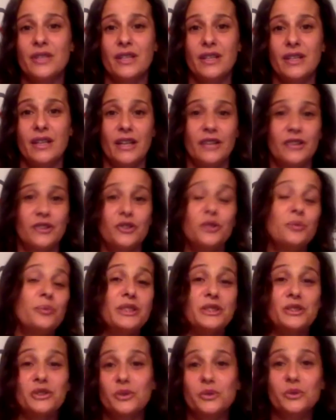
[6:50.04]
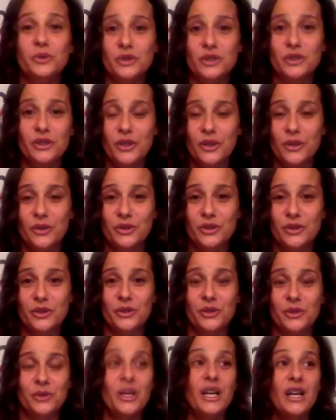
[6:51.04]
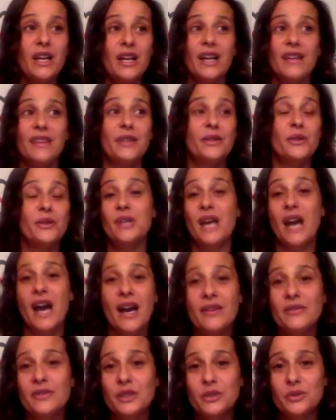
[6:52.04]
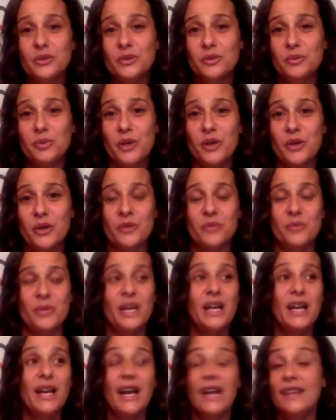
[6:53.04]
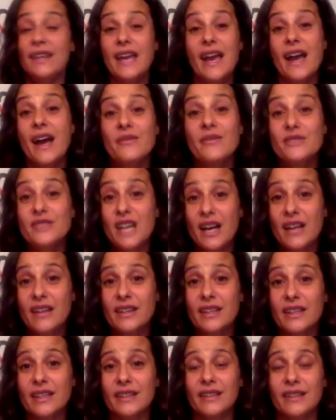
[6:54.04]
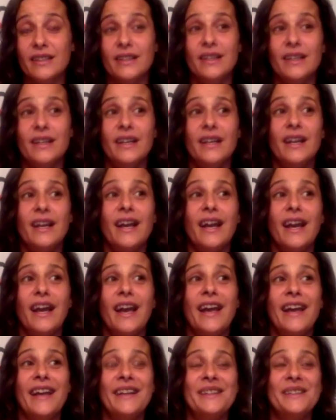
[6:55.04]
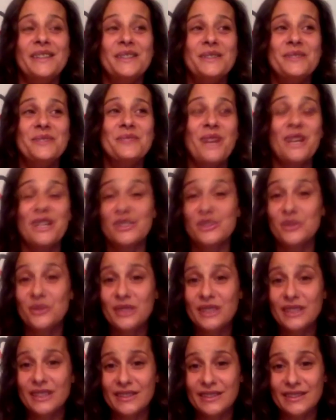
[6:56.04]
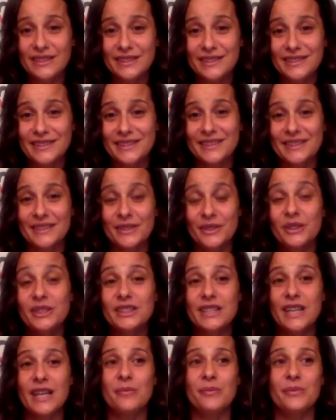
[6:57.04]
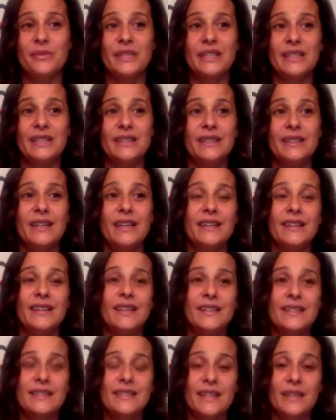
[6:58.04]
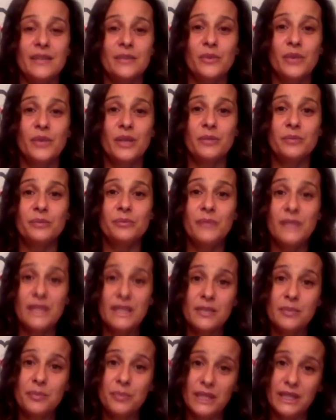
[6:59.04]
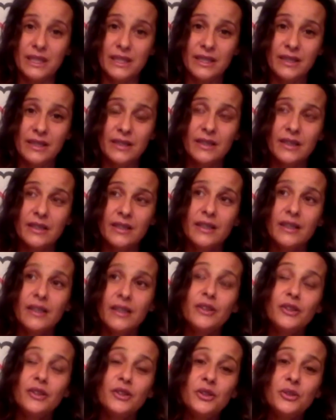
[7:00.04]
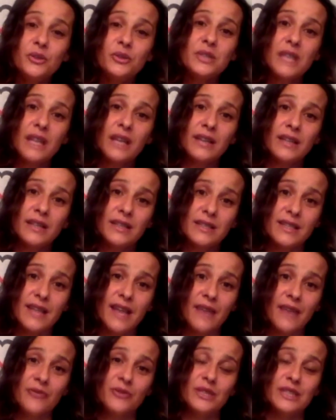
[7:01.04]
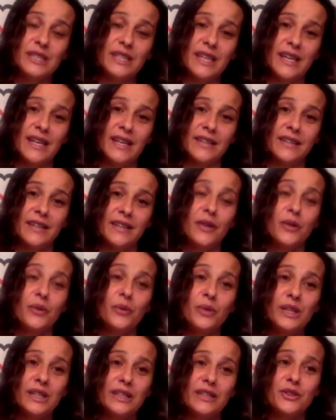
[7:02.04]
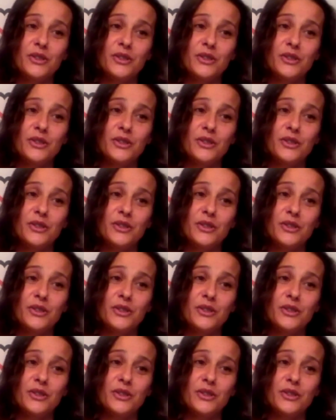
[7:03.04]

a stupid school to go to, and they don't have a group home, and they have nothing. And my students looked at me and they said, well, Miss B, you tell us every day we can do